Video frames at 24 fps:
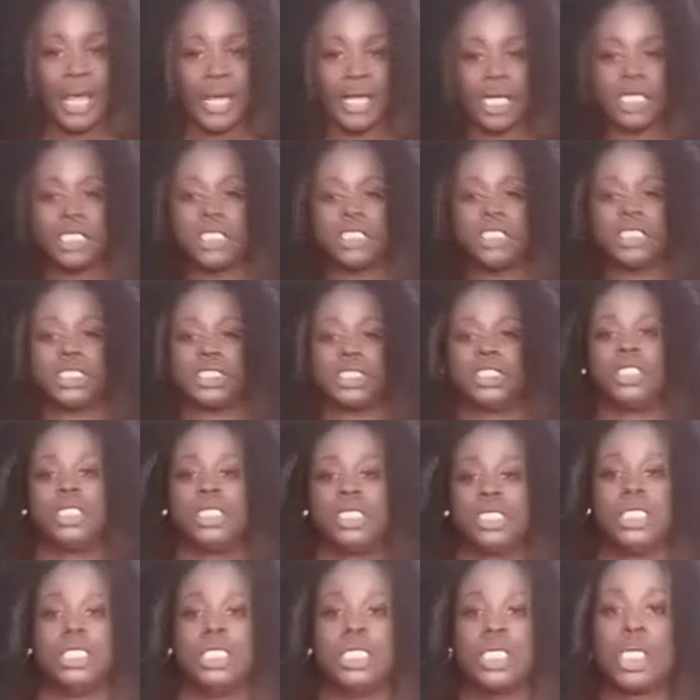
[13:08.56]
cares?
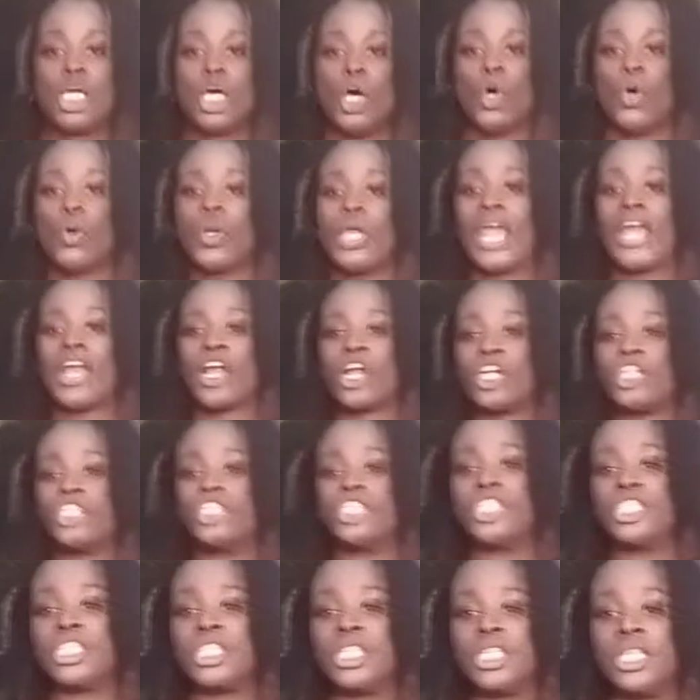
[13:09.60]
Who
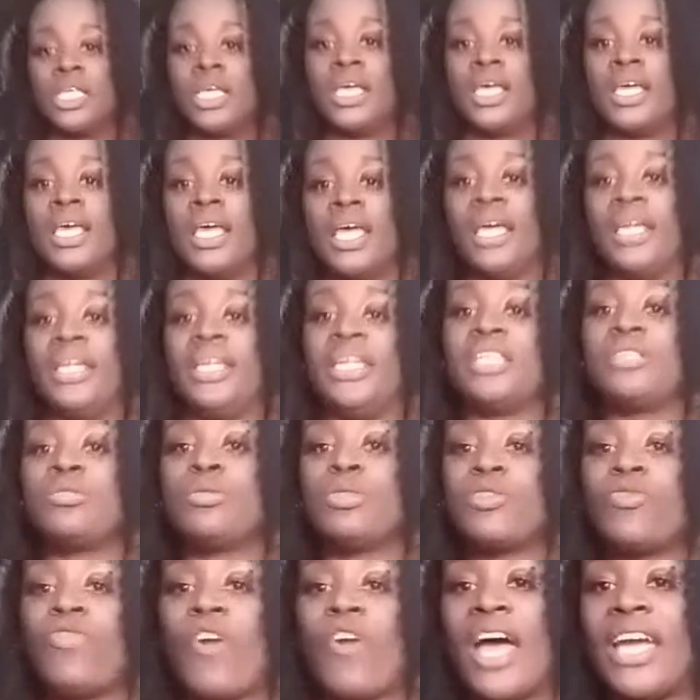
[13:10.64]
cares? This
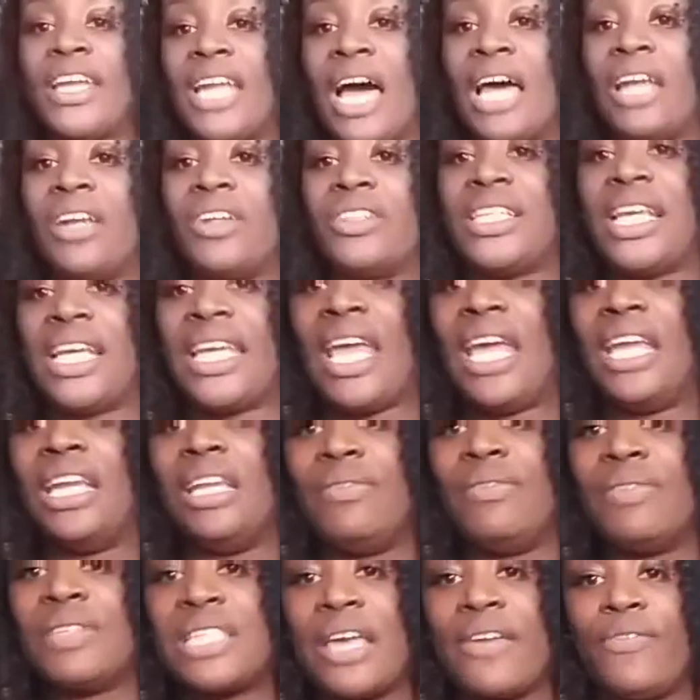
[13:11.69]
was $5. I can't
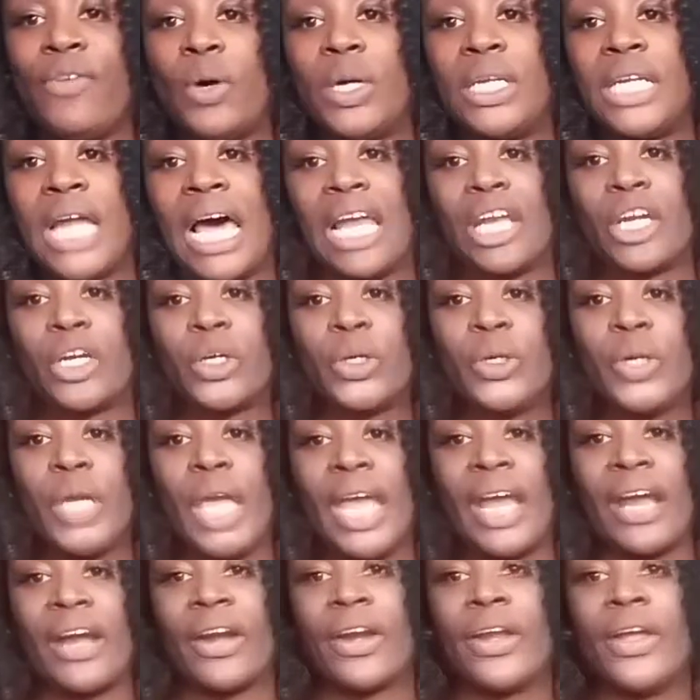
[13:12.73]
even say for a dollar, who
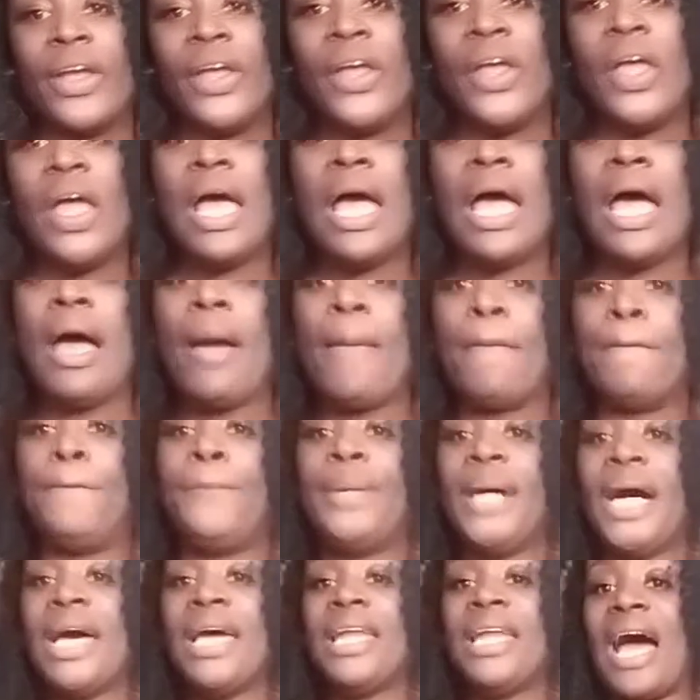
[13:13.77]
care?
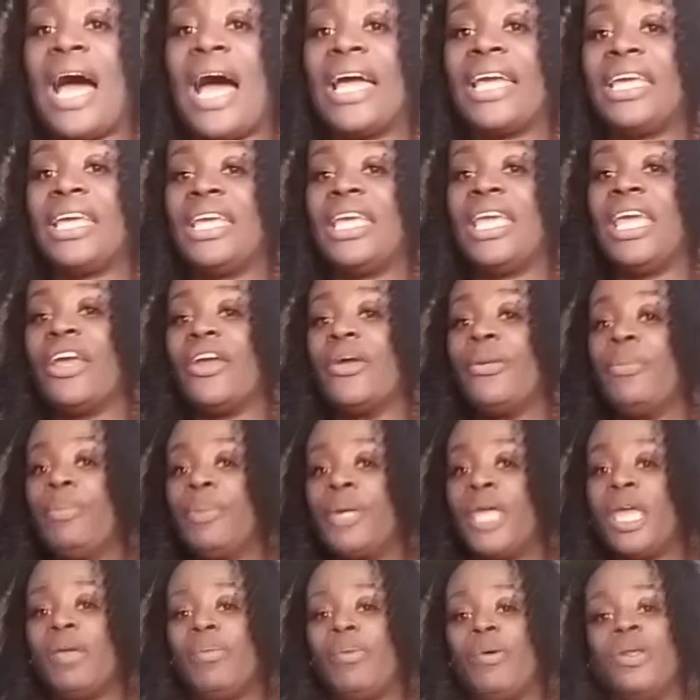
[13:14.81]
But I could
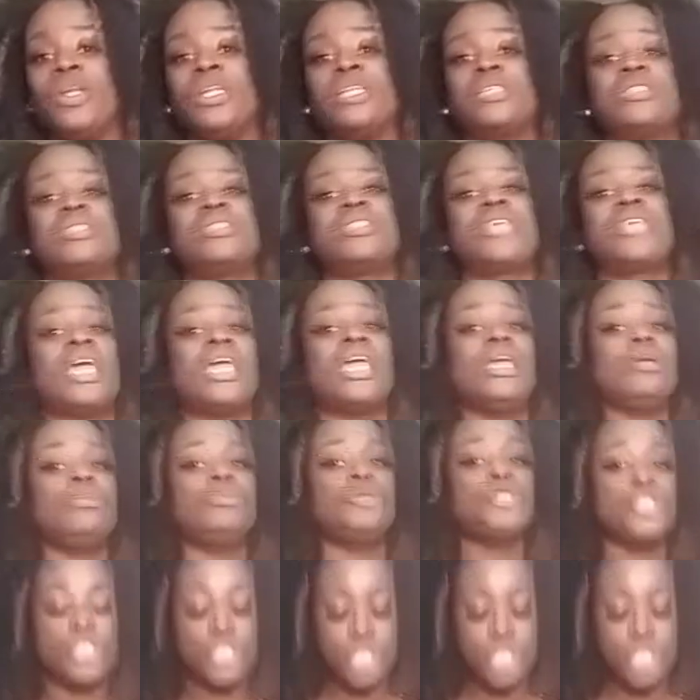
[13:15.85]
keep on the same